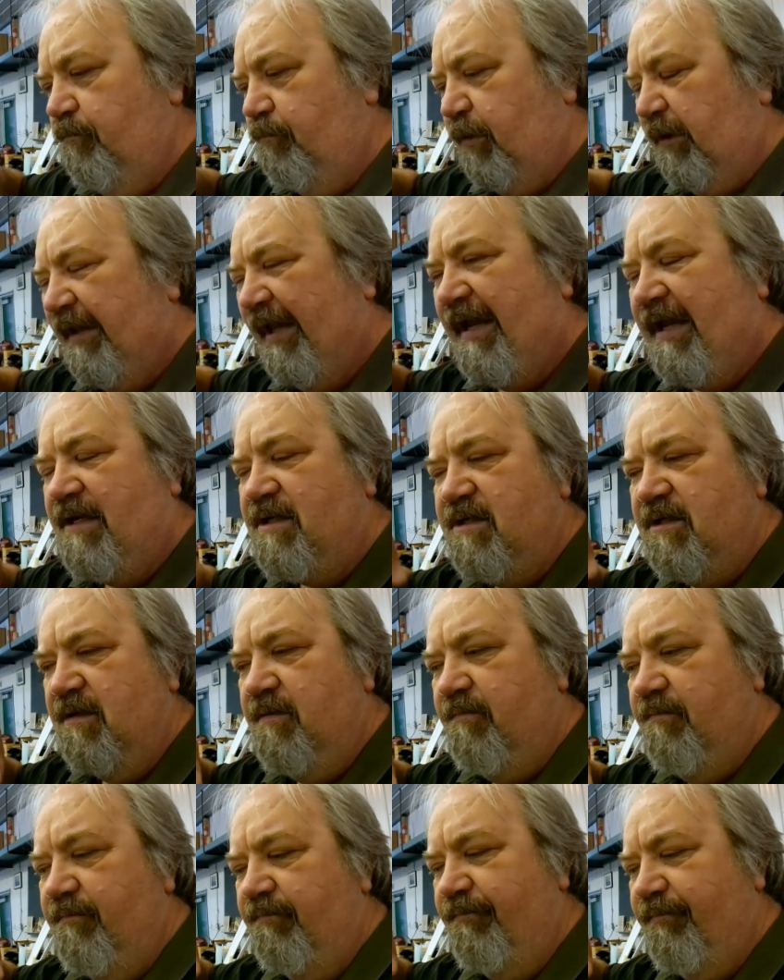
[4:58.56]
plate
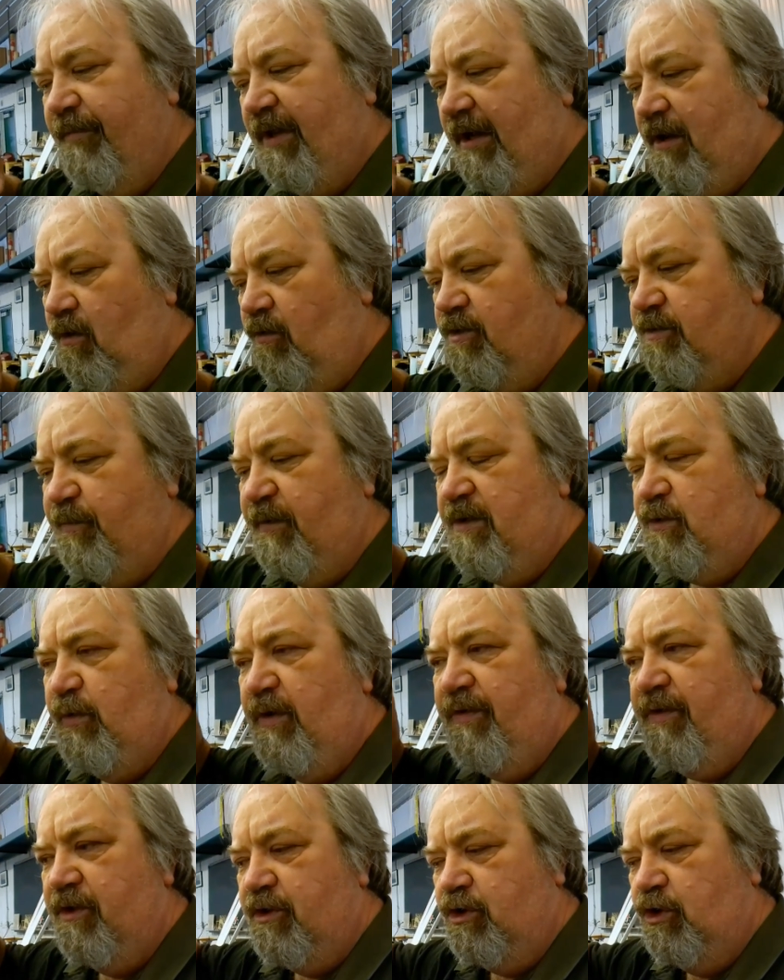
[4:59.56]
that goes
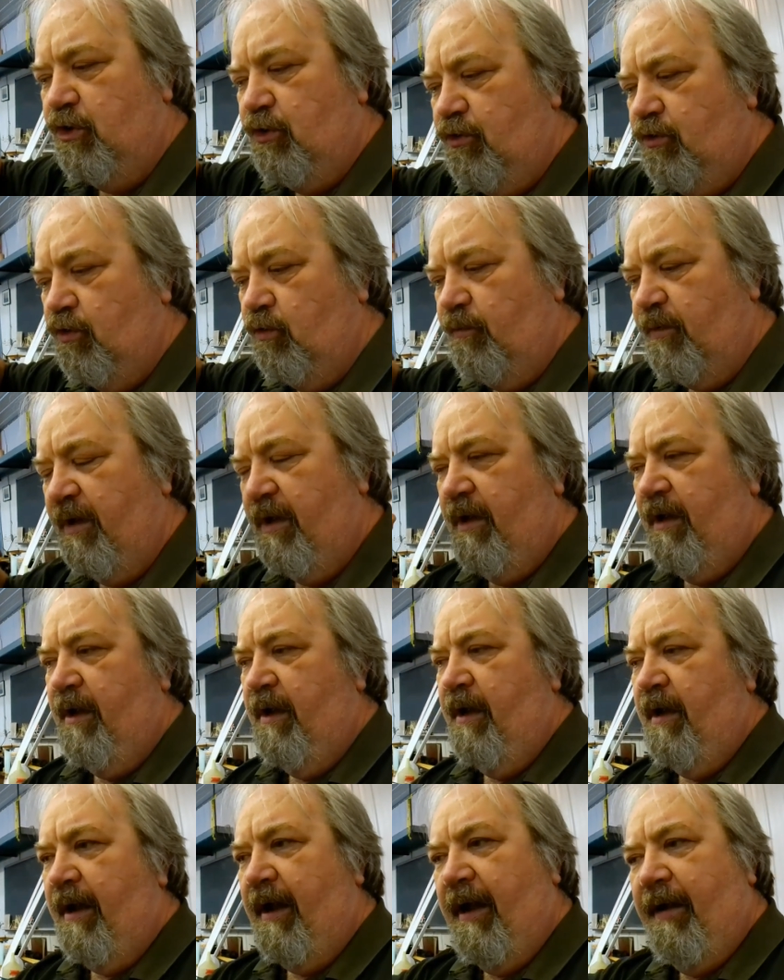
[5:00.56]
between the tube
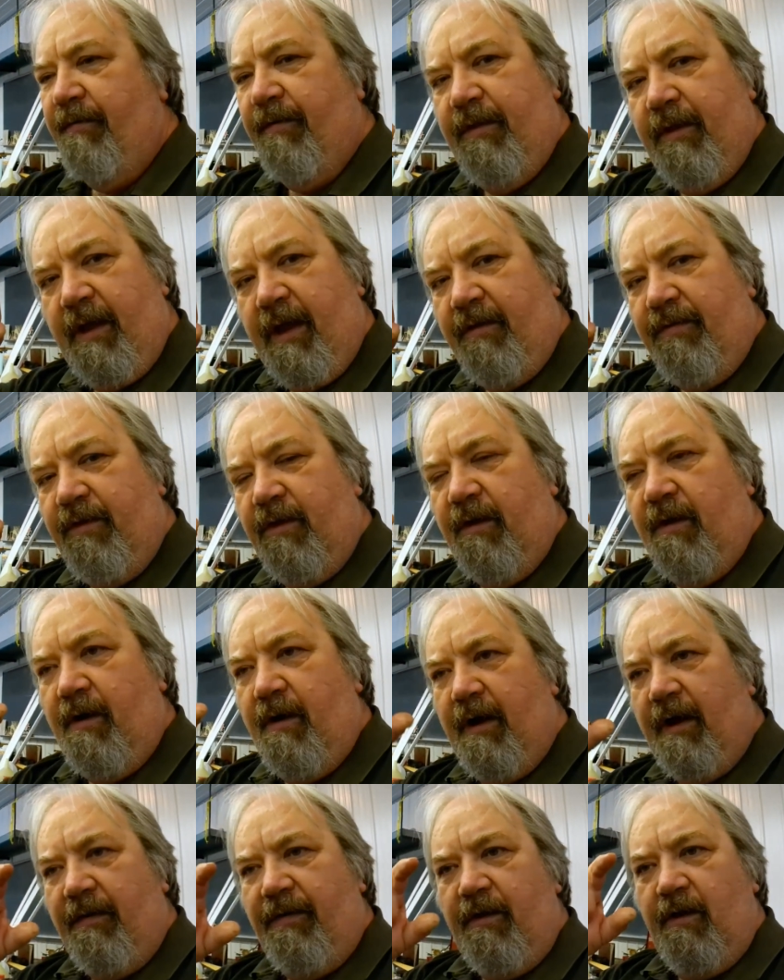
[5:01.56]
and
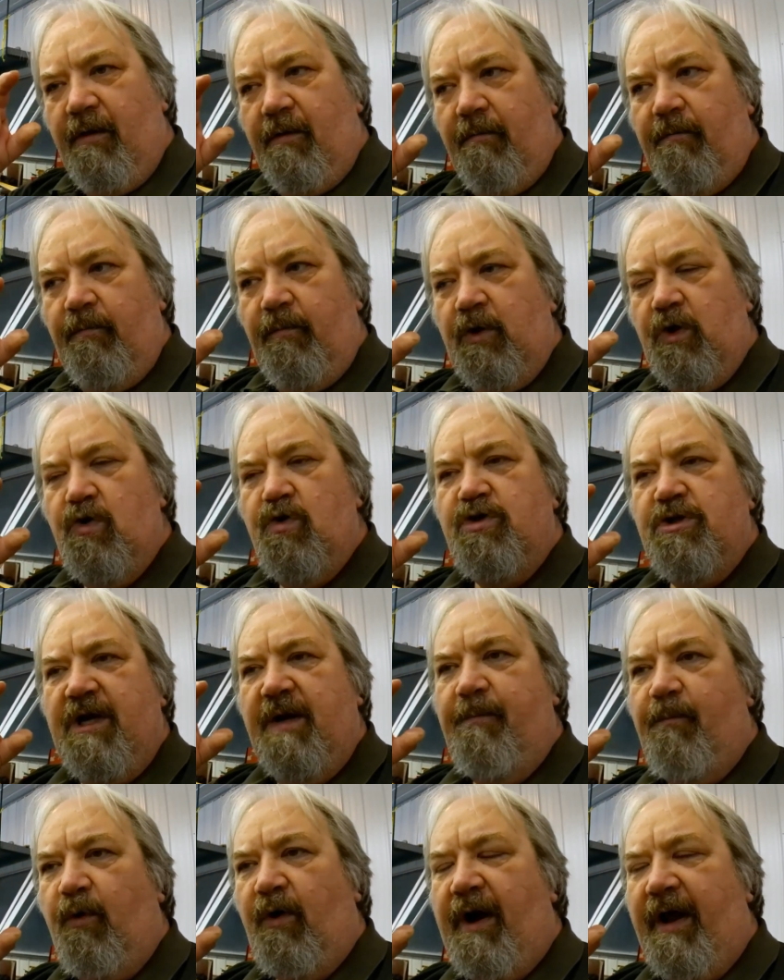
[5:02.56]
the
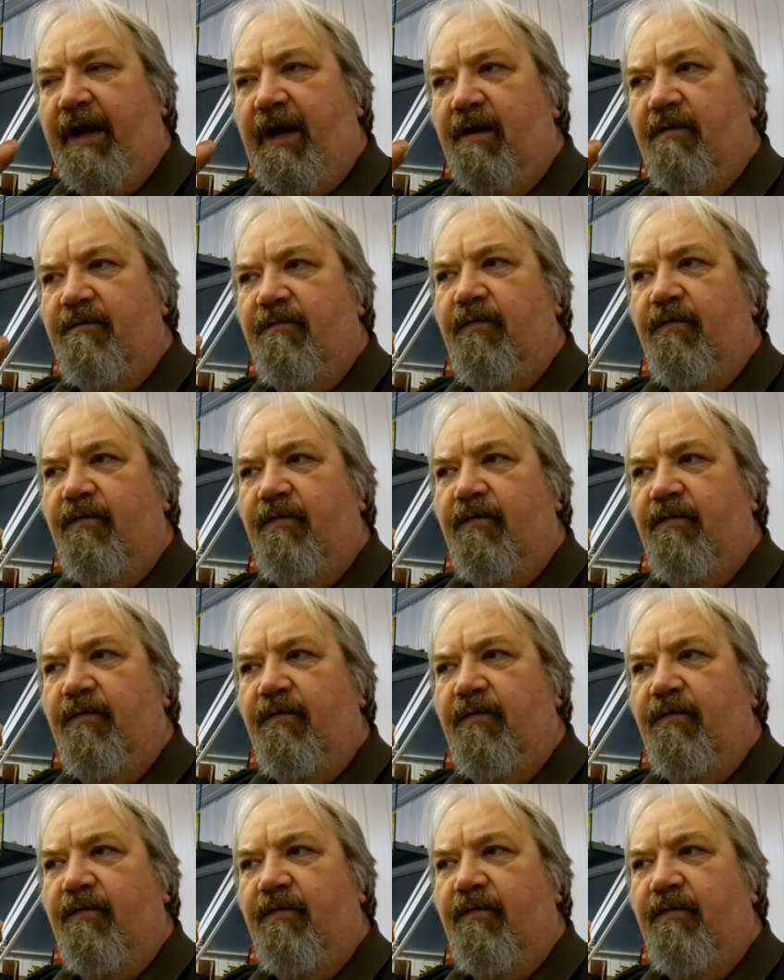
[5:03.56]
U-shaped bracket